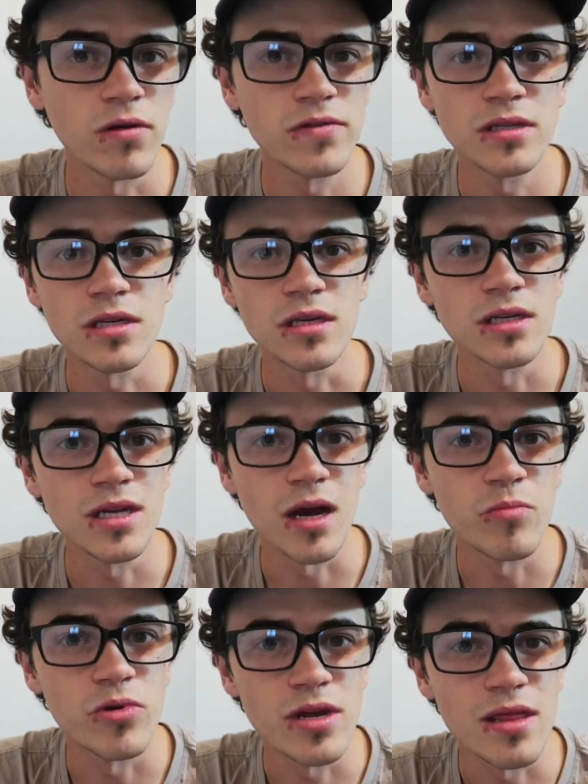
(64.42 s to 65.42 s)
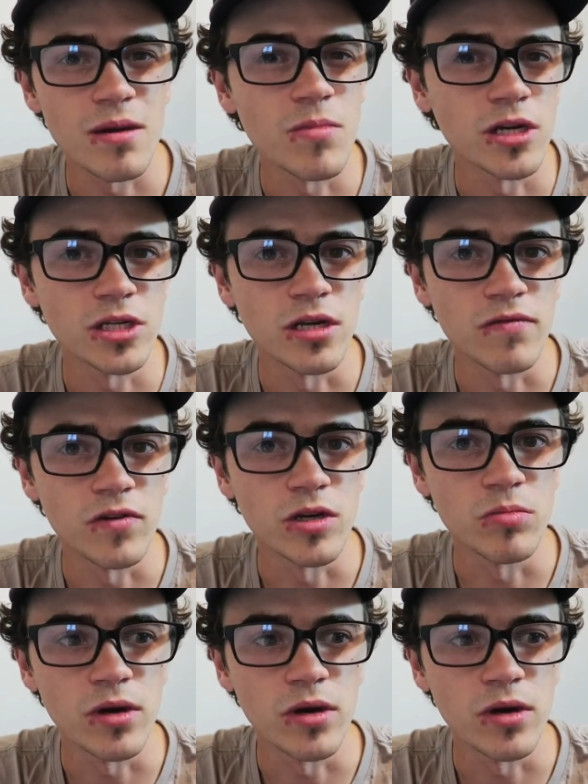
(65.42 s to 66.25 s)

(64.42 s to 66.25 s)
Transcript: Obviously, you just can't bring that much stuff on your